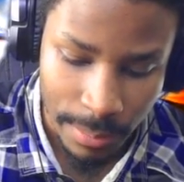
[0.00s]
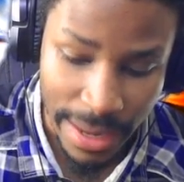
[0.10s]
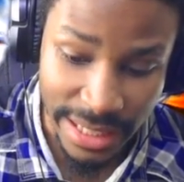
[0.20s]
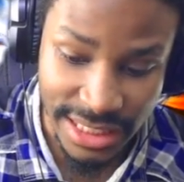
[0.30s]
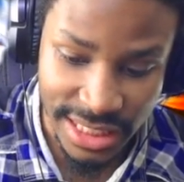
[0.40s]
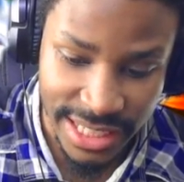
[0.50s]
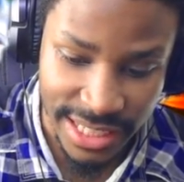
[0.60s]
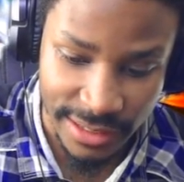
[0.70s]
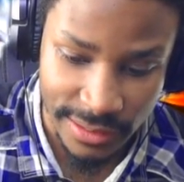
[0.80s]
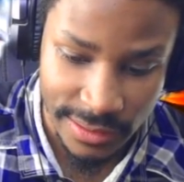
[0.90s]
Melee should
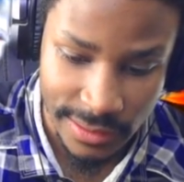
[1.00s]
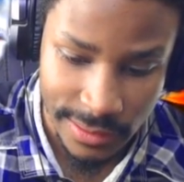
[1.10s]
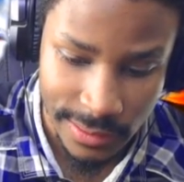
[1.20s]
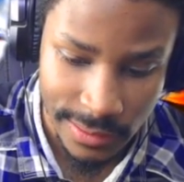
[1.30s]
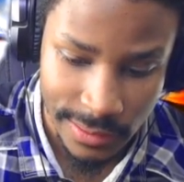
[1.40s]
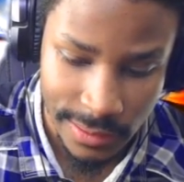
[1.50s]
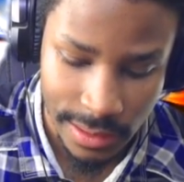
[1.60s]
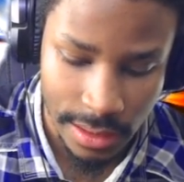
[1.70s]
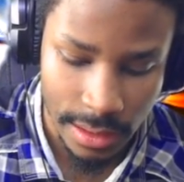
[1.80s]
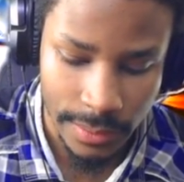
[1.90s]
kill.
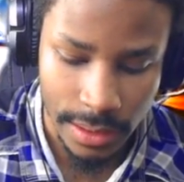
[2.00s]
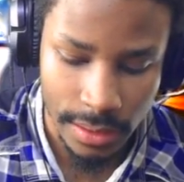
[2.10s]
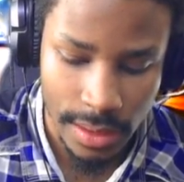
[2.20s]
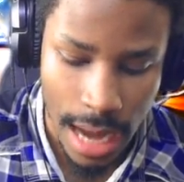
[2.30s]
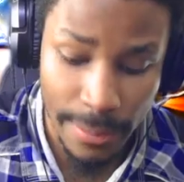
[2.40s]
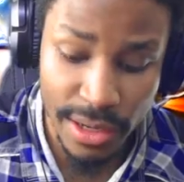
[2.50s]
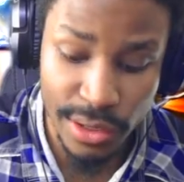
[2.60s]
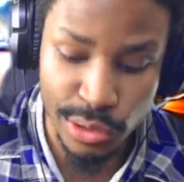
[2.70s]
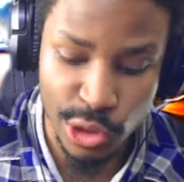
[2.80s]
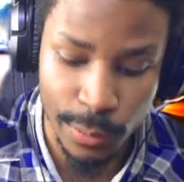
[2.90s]
There we go. I'm gonna
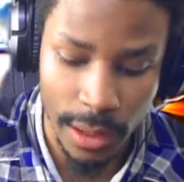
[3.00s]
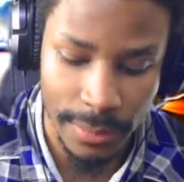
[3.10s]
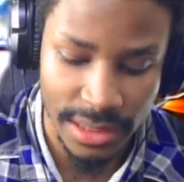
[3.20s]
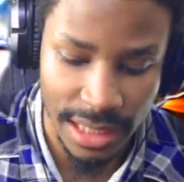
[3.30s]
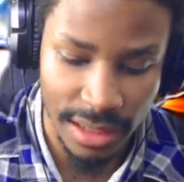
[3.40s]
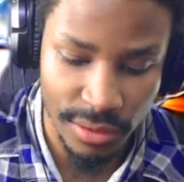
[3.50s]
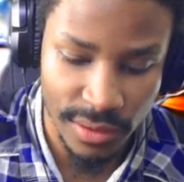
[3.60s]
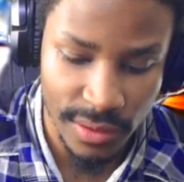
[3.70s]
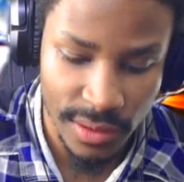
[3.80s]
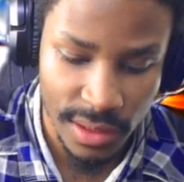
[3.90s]
do super art because I don't...
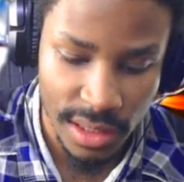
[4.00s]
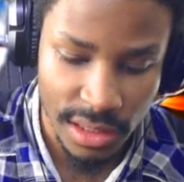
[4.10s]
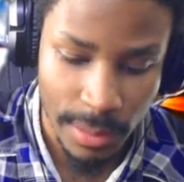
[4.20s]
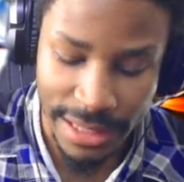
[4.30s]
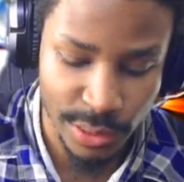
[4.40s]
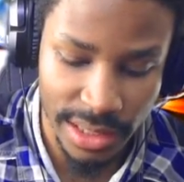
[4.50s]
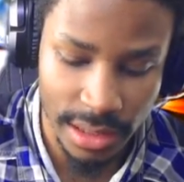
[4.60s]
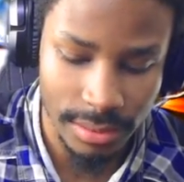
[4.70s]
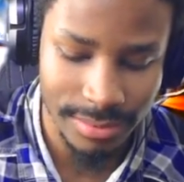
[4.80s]
The best way to...